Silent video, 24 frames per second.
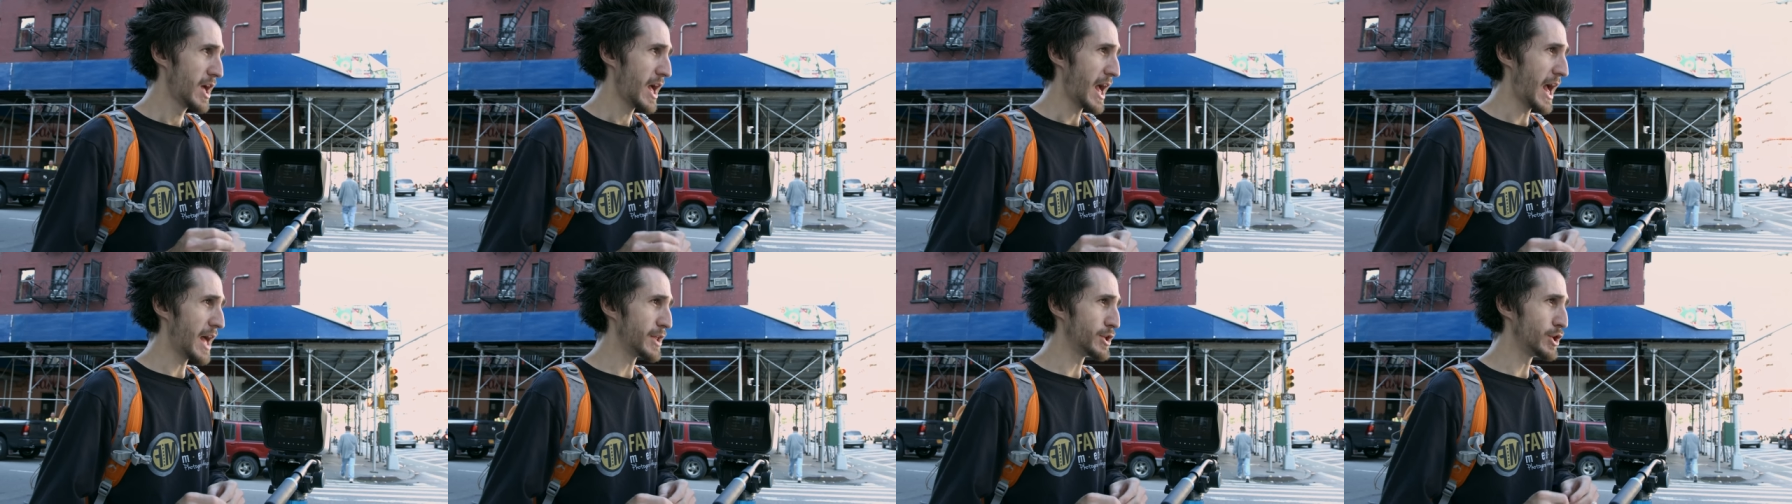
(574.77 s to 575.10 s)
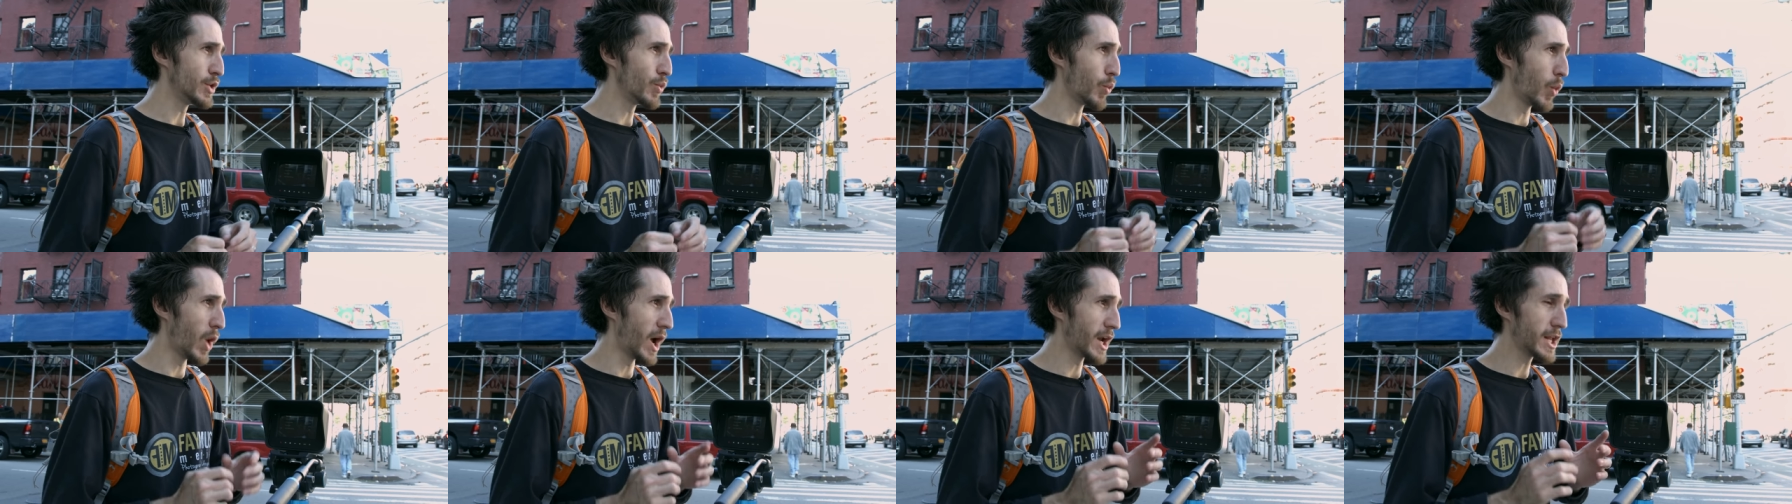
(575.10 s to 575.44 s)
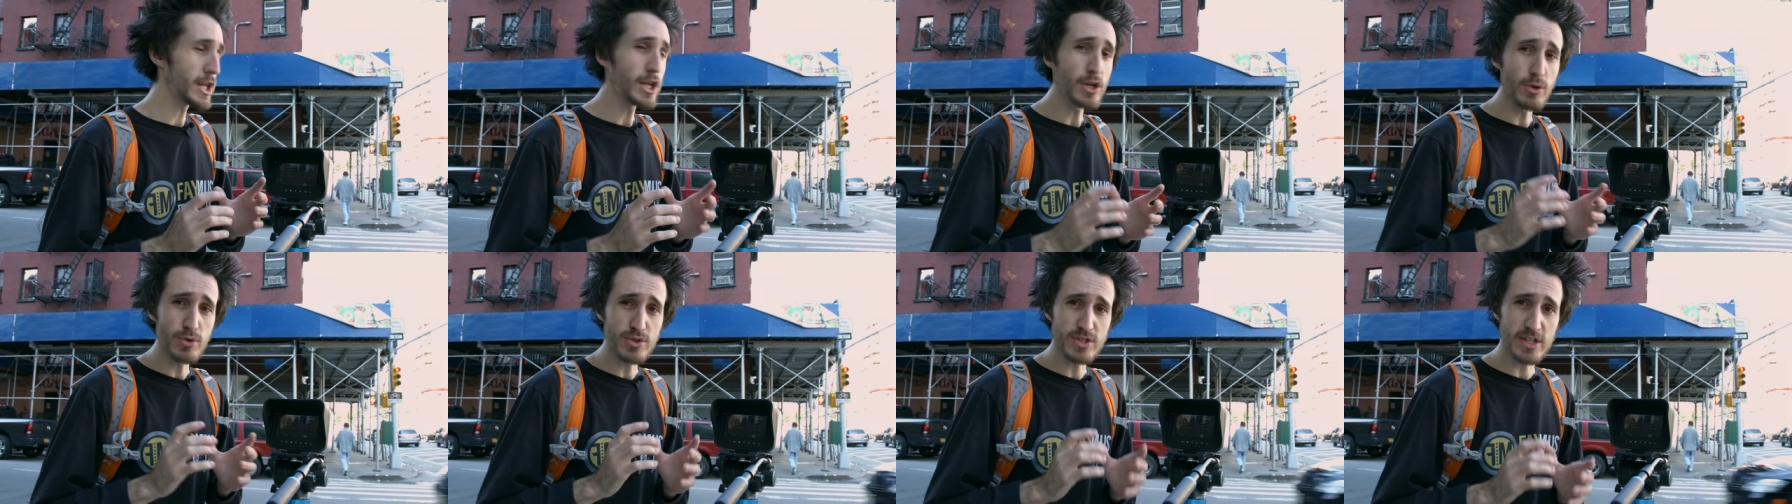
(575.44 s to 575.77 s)
and you want
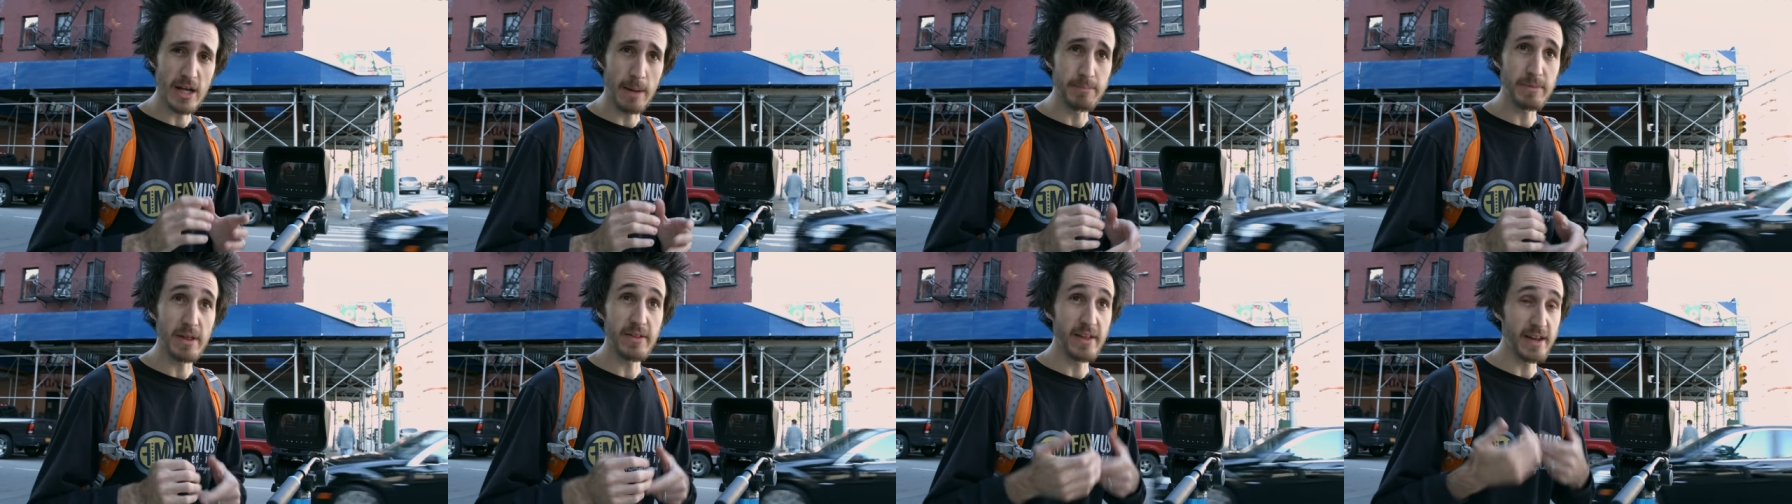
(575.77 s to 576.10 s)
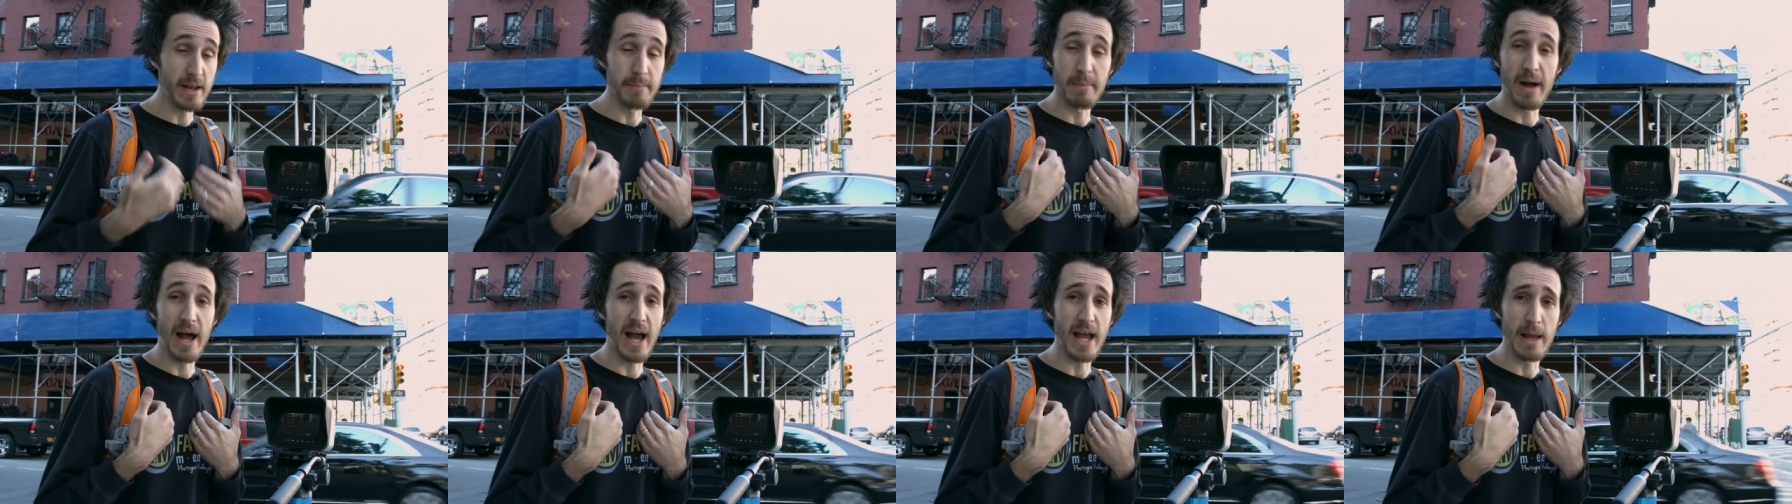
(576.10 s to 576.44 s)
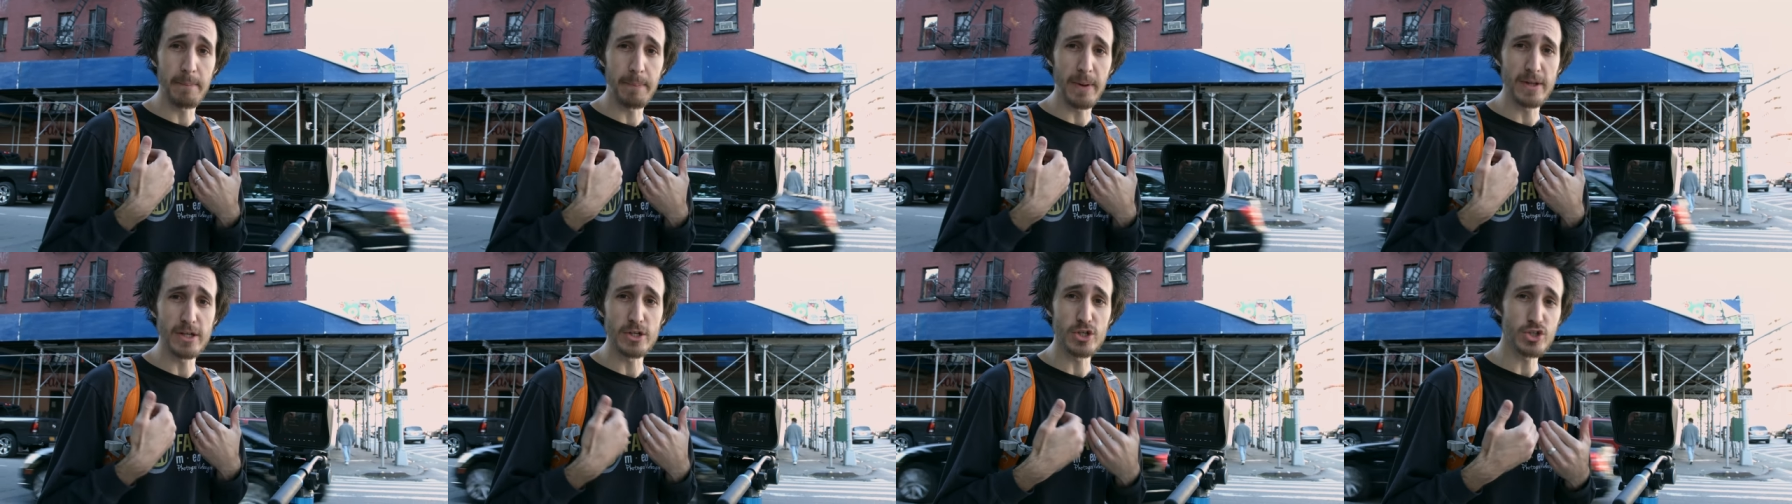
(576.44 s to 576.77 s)
to use something that in my
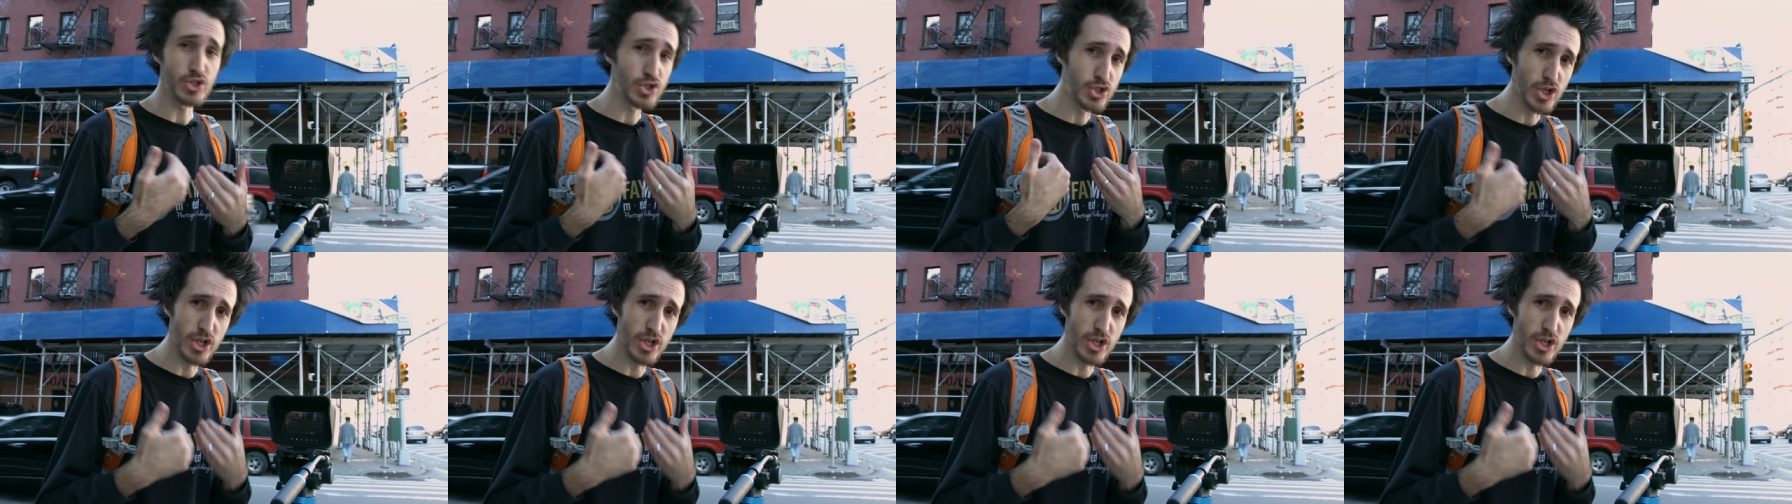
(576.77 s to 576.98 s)
opinion is